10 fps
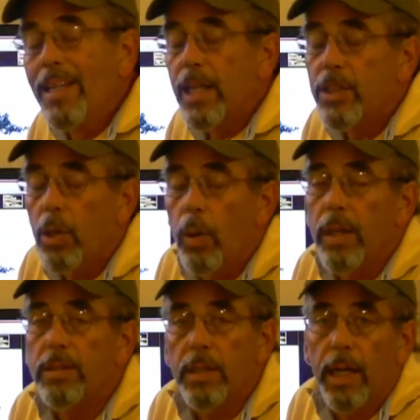Let's go
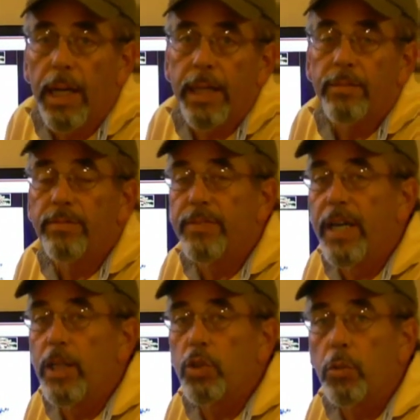outside,
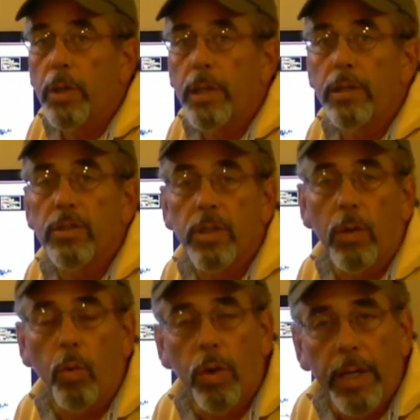find a tree, and
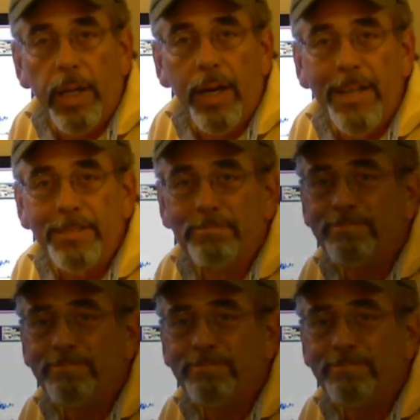start working on it.